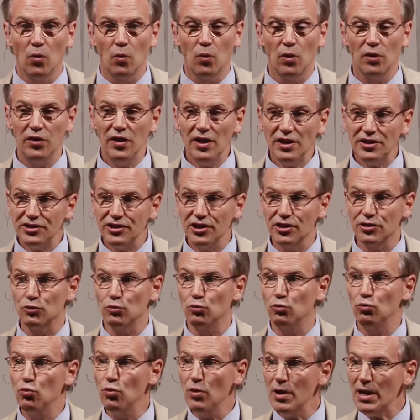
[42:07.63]
Well, this is
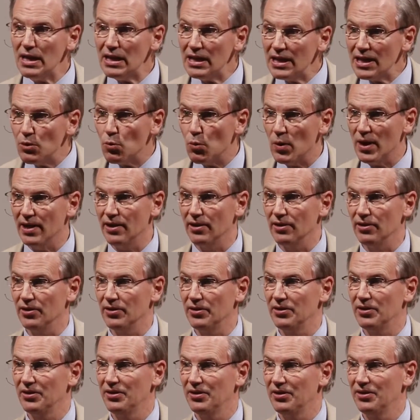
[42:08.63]
really
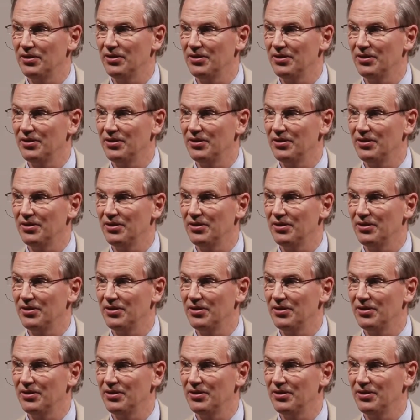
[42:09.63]
weird